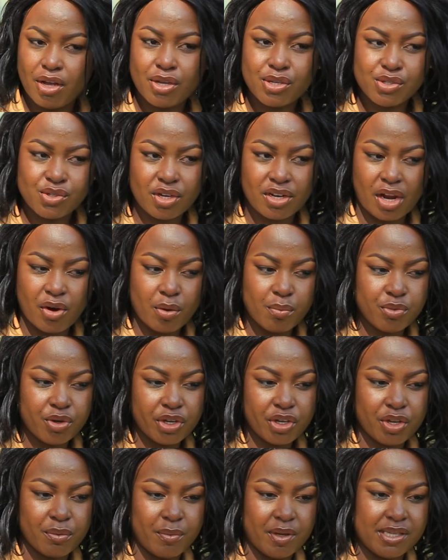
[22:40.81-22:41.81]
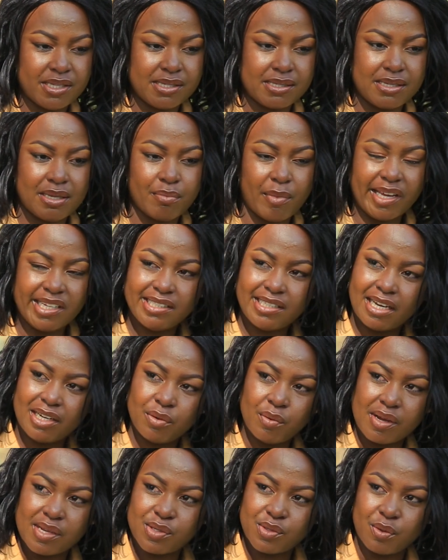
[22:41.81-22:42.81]
So na nom documents, my dad
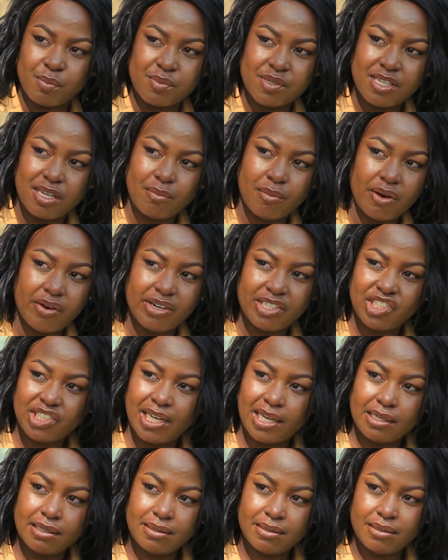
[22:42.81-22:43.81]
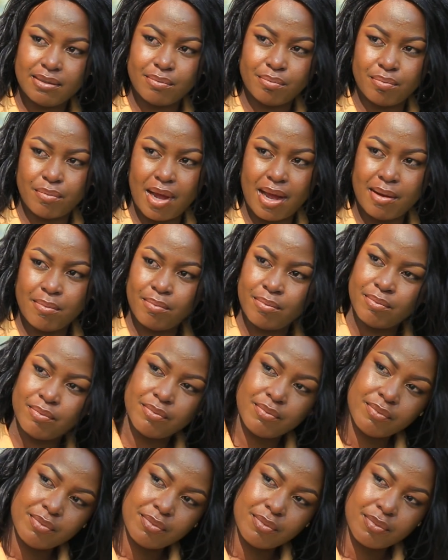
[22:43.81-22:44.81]
was tumsime Richard, mom
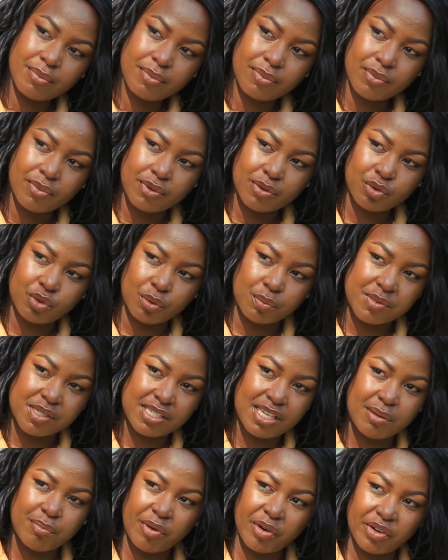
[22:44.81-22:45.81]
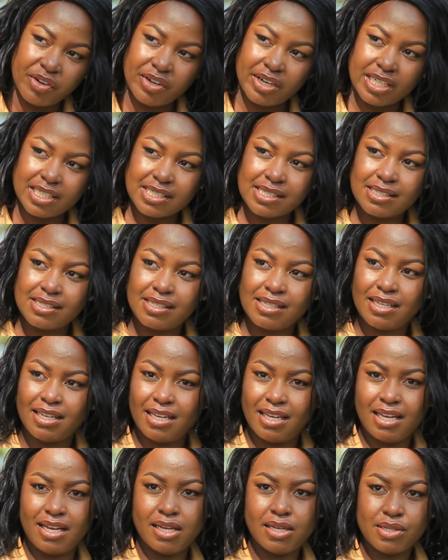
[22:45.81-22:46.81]
tumsime Grace.
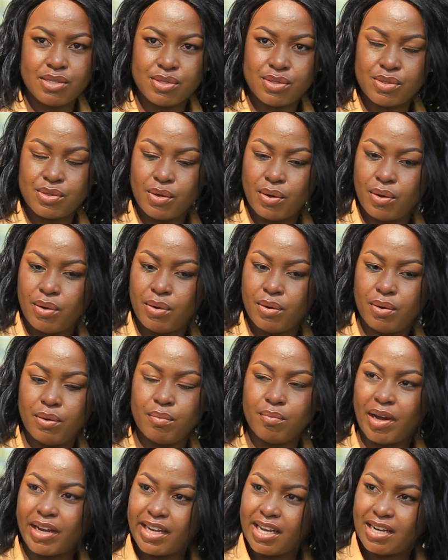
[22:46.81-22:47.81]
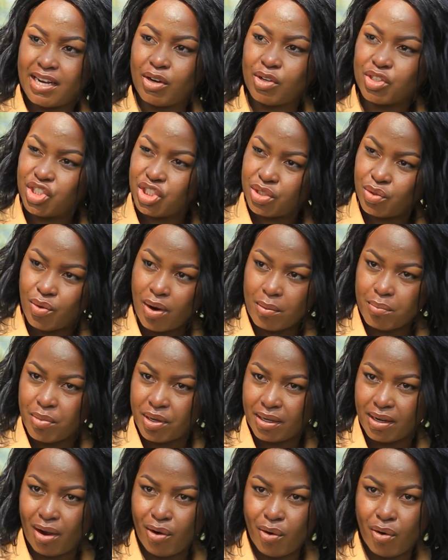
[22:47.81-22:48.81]
So bakenda kuchira
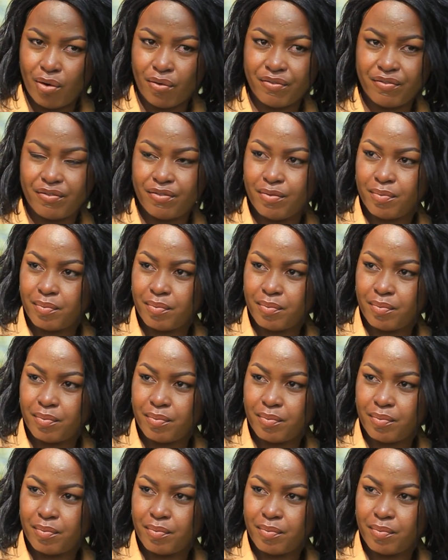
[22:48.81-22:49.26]
binga off.